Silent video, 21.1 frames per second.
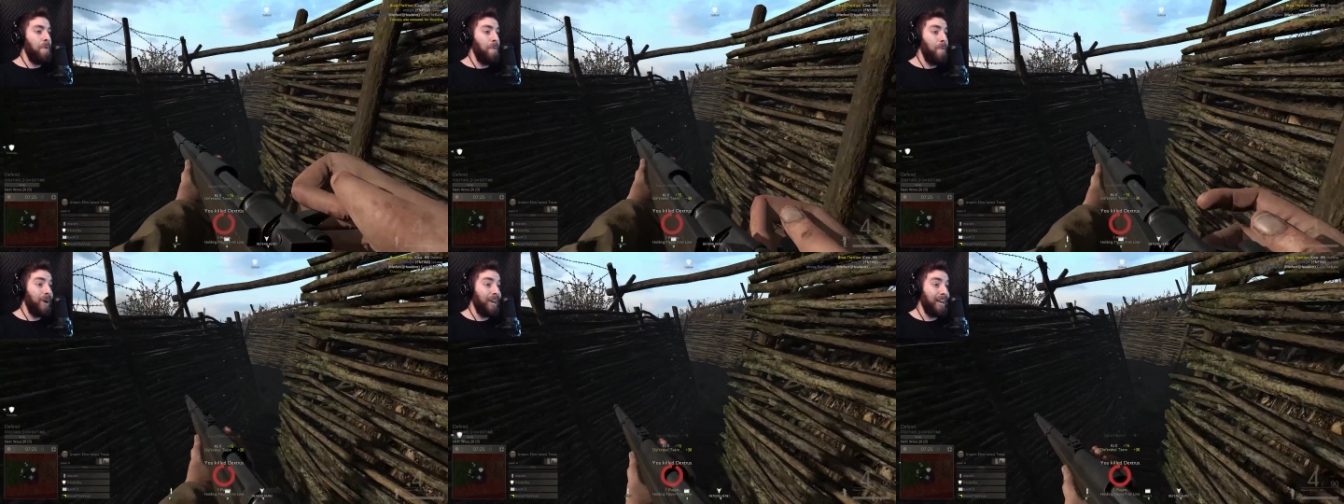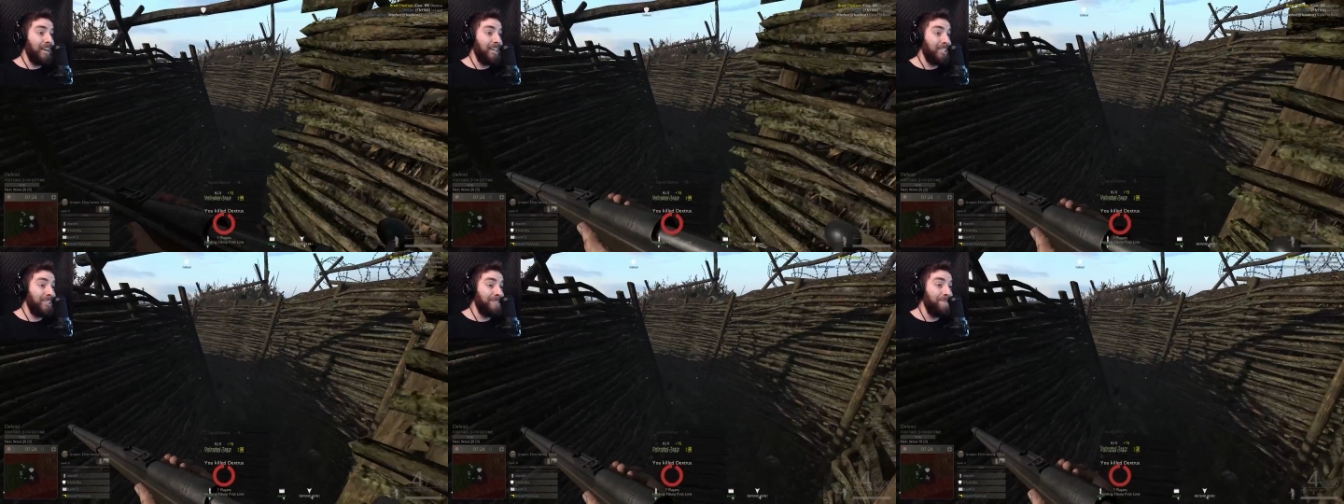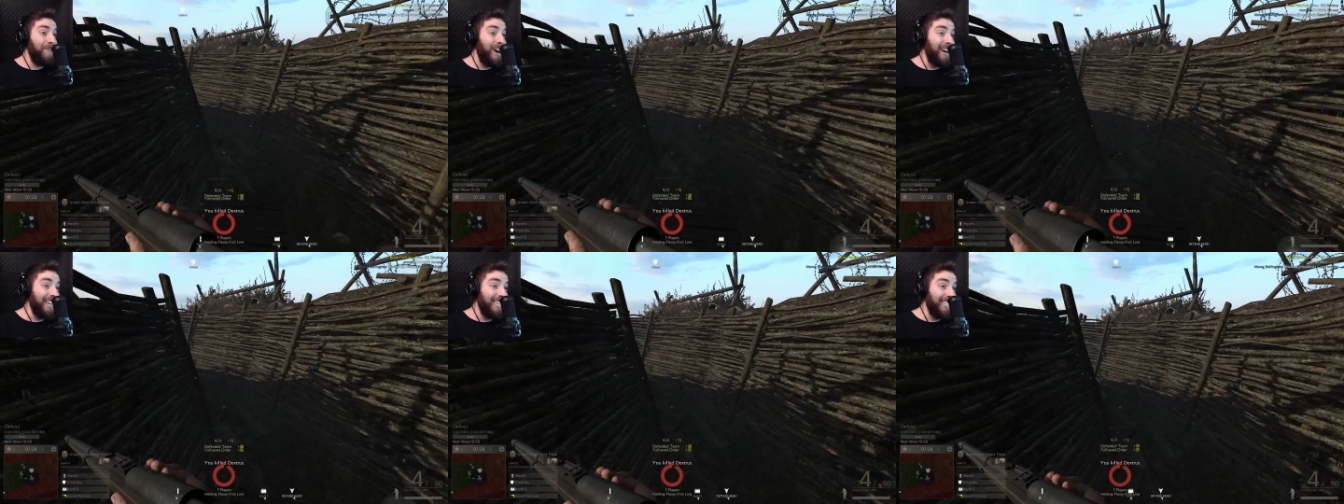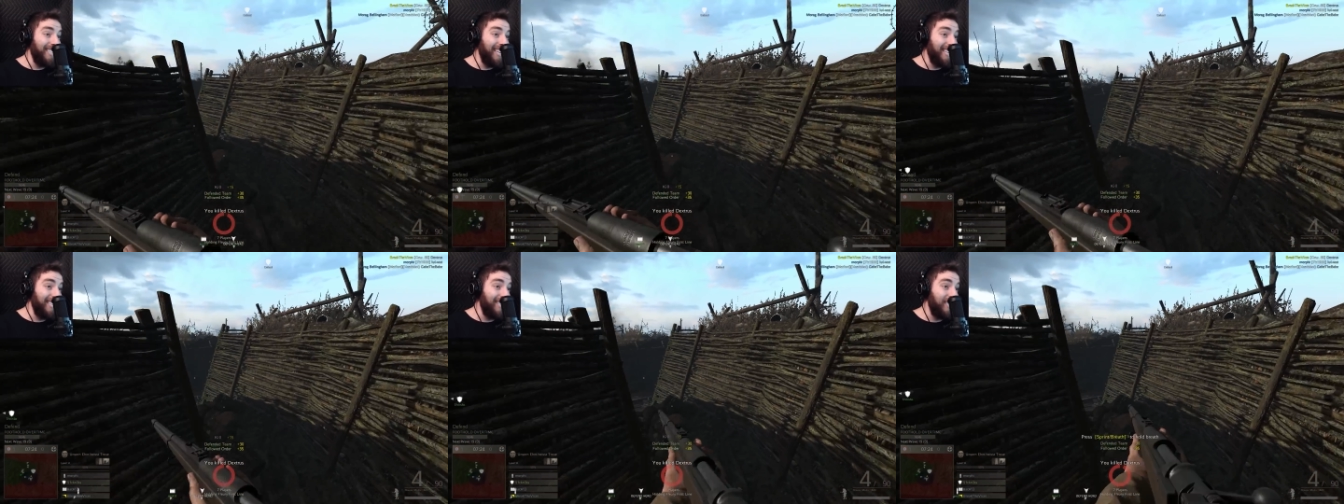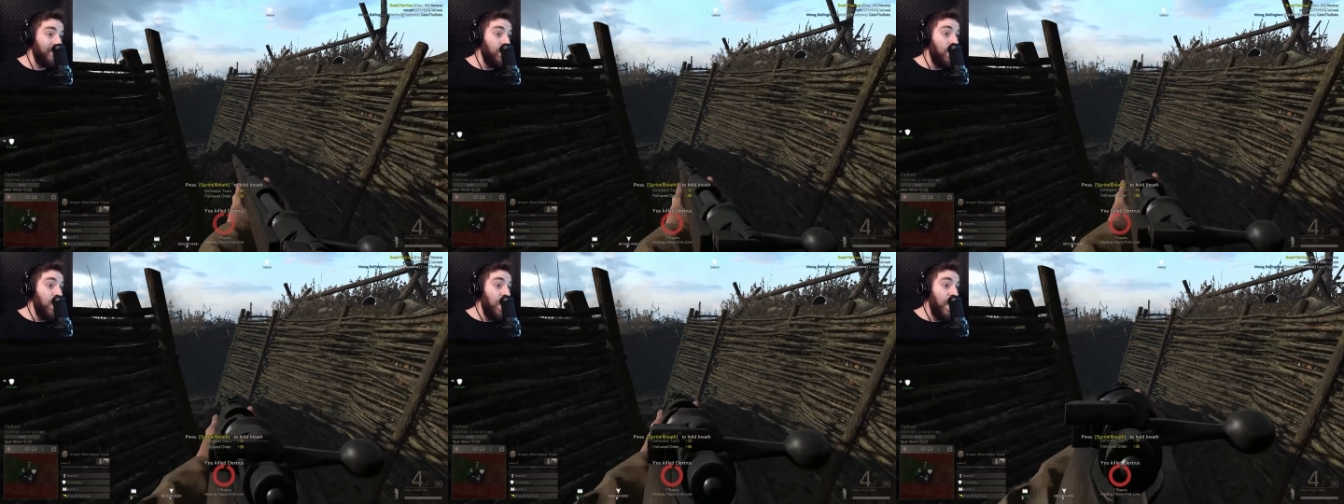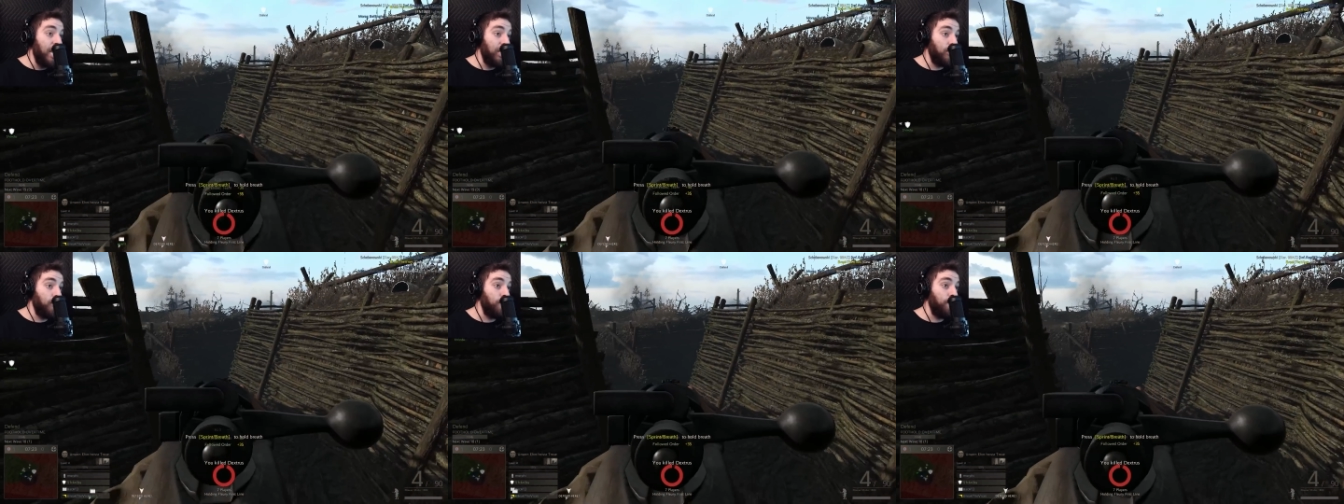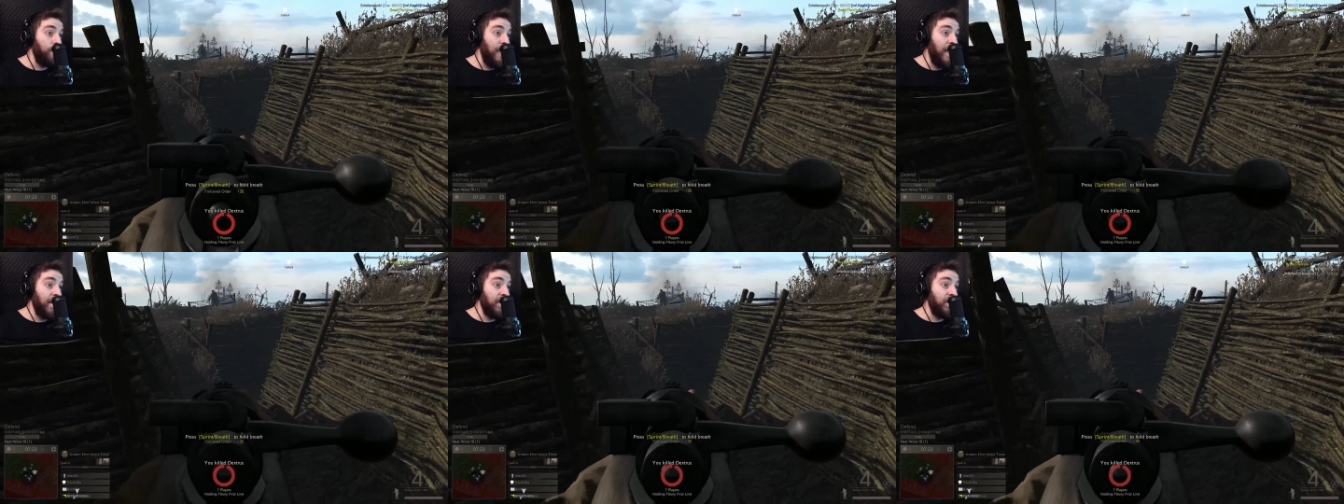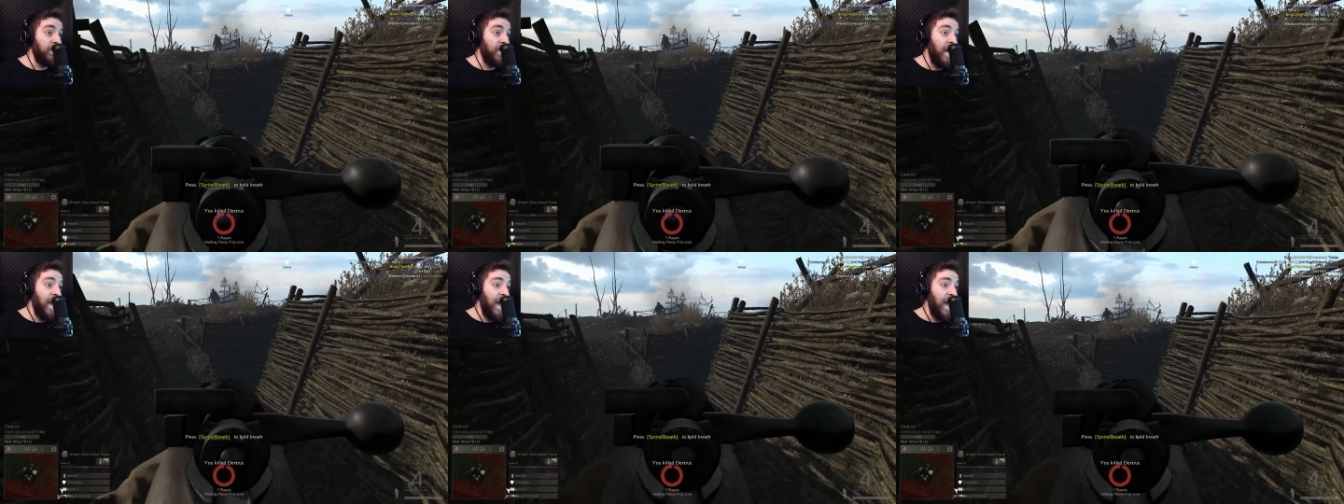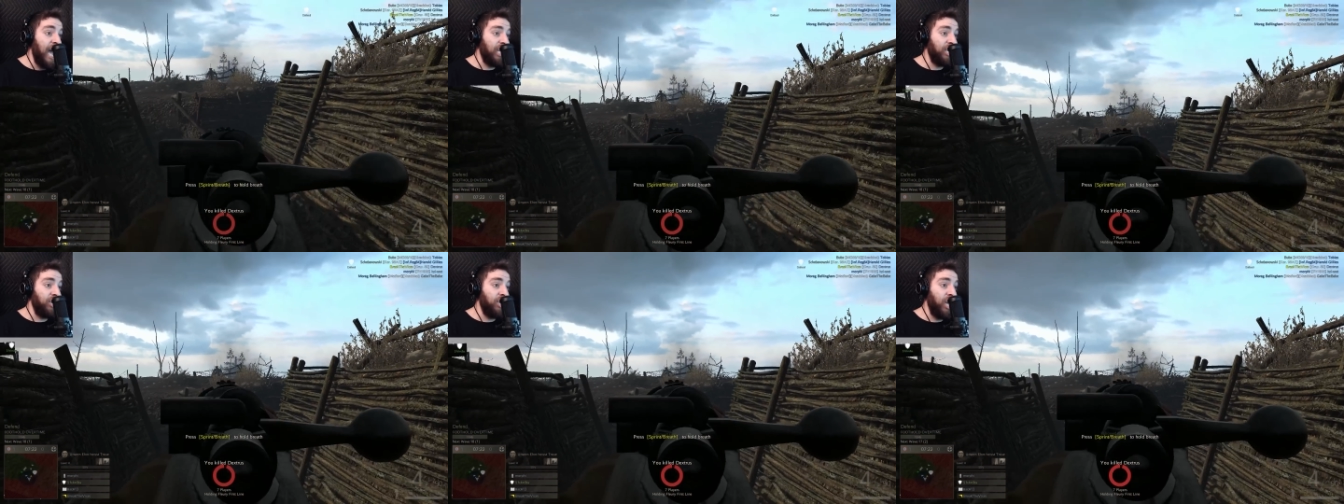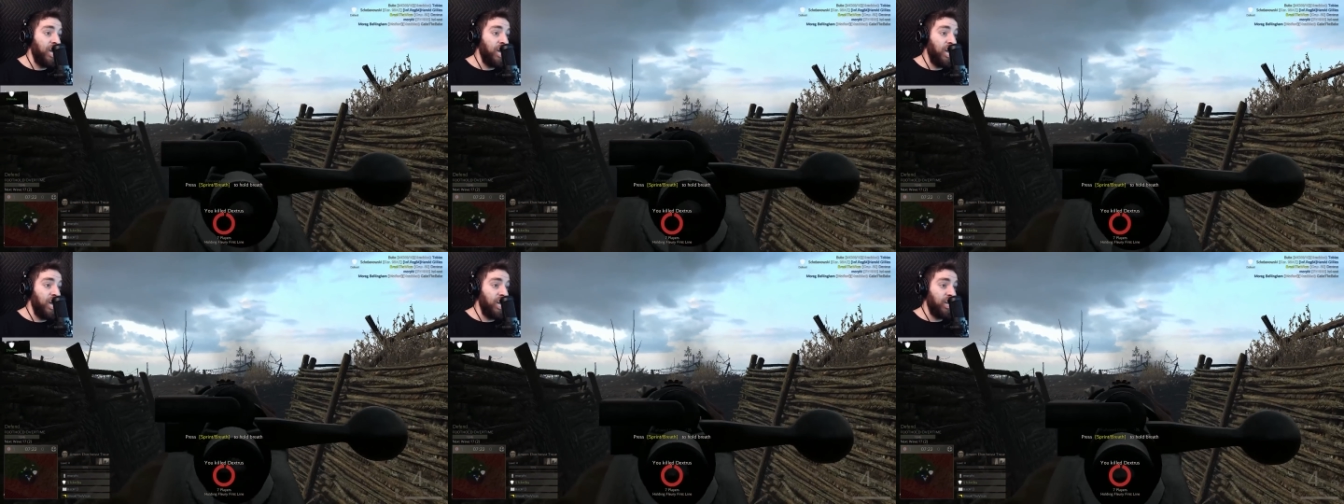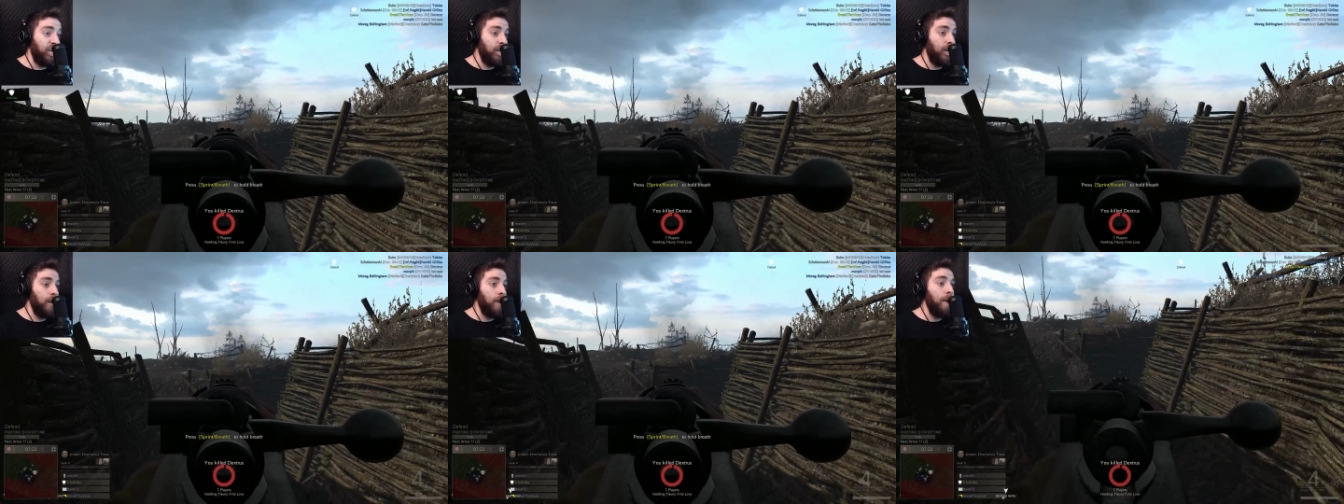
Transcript: What kind of spawn is this? It's fantastic.